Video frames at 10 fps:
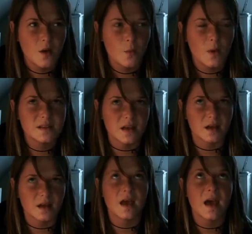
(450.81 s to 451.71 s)
wait a
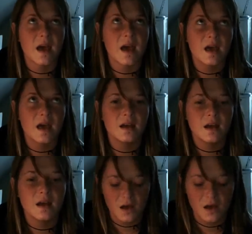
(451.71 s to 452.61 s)
second, head
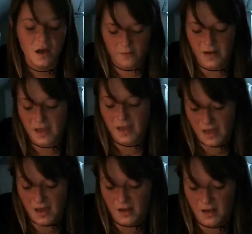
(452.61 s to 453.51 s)
over
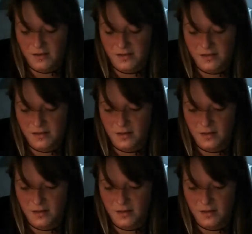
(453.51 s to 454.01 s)
heels.